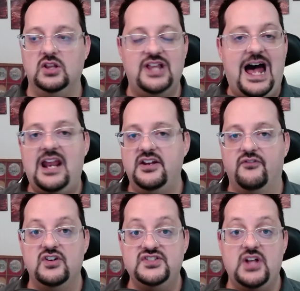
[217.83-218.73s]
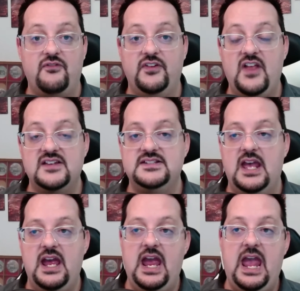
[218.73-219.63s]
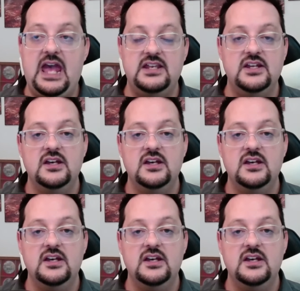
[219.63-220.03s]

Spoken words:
lot of different stuff in this, and